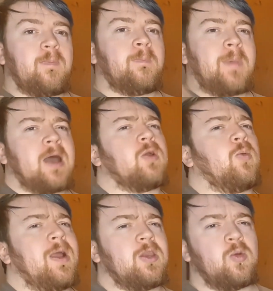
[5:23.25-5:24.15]
matter
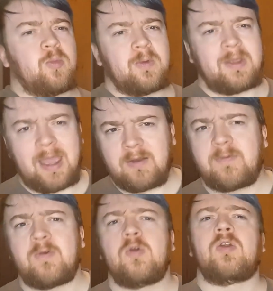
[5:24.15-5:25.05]
when you get a
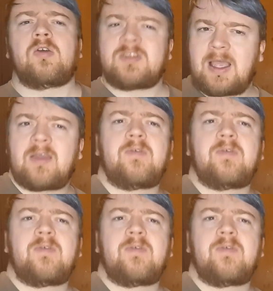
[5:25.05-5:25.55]
food or sack